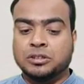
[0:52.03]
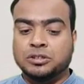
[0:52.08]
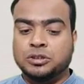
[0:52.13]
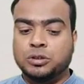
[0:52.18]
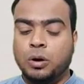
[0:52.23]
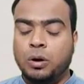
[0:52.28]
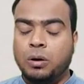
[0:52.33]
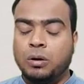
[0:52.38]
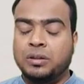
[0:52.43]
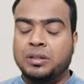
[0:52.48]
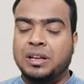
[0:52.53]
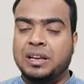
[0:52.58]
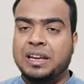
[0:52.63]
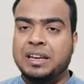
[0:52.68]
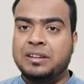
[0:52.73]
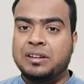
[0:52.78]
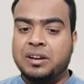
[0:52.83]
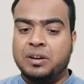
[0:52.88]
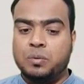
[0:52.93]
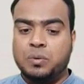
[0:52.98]
So the
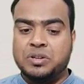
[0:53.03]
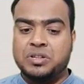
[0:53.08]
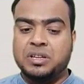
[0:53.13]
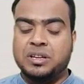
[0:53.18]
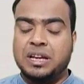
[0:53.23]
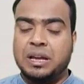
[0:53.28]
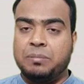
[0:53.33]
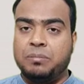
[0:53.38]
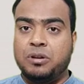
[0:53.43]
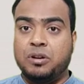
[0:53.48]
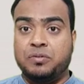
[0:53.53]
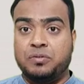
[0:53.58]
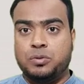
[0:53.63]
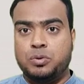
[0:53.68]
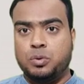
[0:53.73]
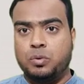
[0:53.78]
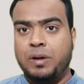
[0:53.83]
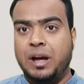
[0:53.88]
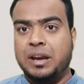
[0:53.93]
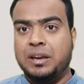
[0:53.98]
linear equation can be of
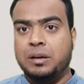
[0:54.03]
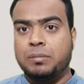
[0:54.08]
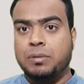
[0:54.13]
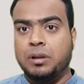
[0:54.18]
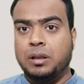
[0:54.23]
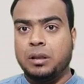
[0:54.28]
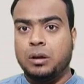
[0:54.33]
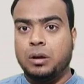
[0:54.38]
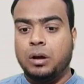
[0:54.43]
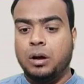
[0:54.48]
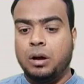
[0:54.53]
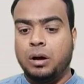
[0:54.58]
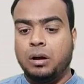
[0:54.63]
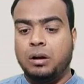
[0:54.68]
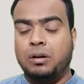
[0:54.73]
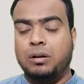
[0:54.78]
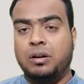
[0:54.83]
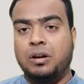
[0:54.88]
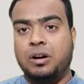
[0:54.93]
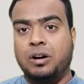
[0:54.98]
two variable
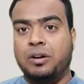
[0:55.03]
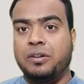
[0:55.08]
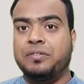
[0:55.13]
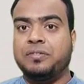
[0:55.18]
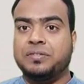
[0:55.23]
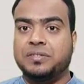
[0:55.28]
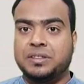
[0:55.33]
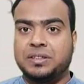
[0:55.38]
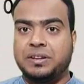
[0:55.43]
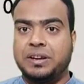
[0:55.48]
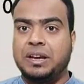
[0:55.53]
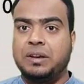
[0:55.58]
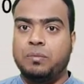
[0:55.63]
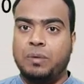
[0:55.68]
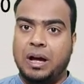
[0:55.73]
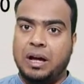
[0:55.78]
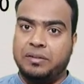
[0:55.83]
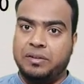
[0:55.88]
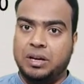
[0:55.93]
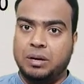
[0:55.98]
or of three
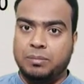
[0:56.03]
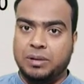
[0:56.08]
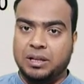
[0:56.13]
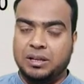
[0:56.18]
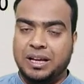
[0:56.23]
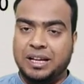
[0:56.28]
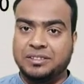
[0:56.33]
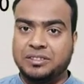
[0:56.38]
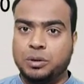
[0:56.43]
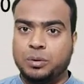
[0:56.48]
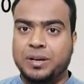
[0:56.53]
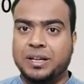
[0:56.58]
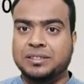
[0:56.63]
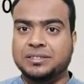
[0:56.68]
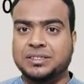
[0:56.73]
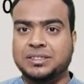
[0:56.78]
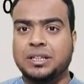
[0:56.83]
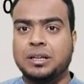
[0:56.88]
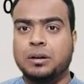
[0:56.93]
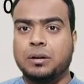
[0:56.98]
variable. As you
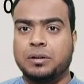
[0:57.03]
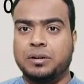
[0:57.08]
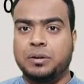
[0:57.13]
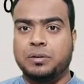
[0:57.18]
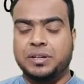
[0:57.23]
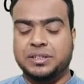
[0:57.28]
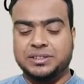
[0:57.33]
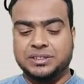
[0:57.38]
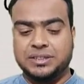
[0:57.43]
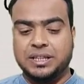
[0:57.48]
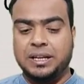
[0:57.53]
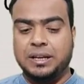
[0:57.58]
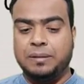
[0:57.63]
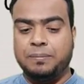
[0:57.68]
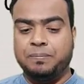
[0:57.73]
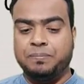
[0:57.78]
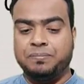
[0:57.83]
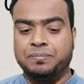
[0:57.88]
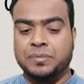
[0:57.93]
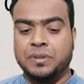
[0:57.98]
can see on your
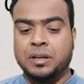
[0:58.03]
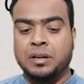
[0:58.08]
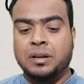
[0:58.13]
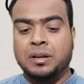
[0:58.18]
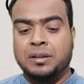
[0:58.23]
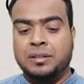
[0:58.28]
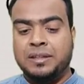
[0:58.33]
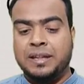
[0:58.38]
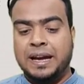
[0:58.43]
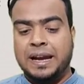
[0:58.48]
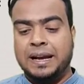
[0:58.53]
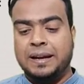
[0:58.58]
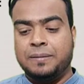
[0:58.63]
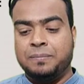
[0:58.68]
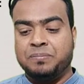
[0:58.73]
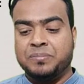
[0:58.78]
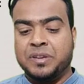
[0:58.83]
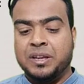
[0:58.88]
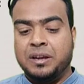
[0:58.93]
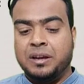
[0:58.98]
screen
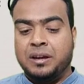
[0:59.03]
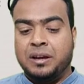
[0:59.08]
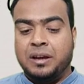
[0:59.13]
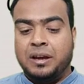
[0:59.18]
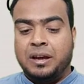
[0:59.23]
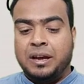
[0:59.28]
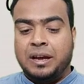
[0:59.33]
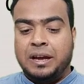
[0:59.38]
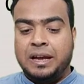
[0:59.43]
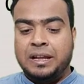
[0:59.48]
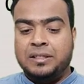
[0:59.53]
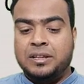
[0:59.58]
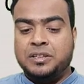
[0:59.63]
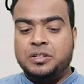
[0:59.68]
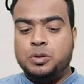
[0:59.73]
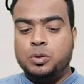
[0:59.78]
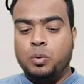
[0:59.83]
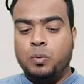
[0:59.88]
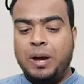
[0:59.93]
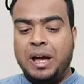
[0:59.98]
that in the
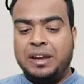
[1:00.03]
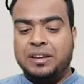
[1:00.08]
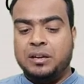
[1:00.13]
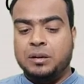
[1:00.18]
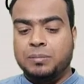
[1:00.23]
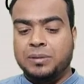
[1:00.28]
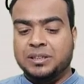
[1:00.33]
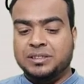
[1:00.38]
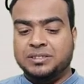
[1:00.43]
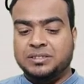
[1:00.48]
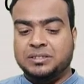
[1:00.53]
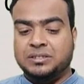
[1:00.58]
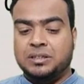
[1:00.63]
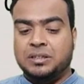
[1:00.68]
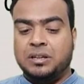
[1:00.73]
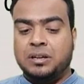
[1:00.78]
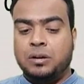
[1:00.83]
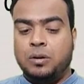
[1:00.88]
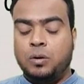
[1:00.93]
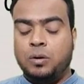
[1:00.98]
two variables
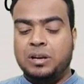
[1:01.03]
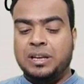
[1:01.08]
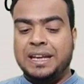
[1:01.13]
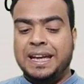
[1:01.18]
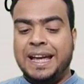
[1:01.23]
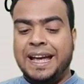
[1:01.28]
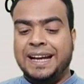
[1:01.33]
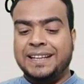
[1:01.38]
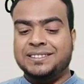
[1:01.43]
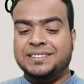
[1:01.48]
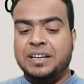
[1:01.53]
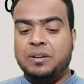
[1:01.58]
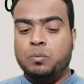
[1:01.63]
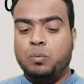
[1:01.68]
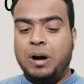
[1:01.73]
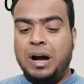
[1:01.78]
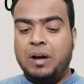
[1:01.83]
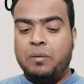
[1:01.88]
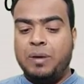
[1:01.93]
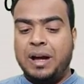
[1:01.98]
only x
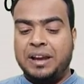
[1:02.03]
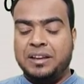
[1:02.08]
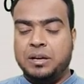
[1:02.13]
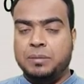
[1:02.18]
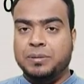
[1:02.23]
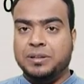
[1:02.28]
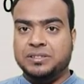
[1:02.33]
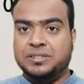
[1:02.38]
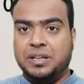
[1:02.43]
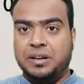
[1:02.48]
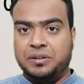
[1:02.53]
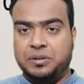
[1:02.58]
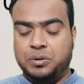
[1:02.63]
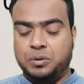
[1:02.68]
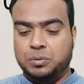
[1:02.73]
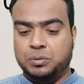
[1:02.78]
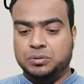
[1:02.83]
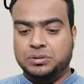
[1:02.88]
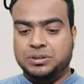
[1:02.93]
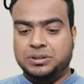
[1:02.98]
and y variables are
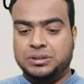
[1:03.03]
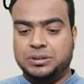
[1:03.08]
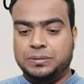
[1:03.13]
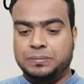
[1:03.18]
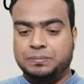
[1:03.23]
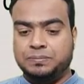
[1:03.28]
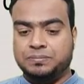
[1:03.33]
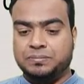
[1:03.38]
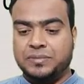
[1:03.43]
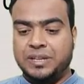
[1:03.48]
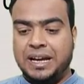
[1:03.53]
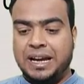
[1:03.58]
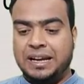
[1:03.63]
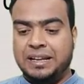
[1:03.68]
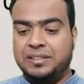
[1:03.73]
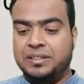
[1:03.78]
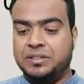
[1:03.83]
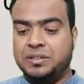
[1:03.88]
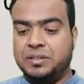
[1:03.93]
used, and in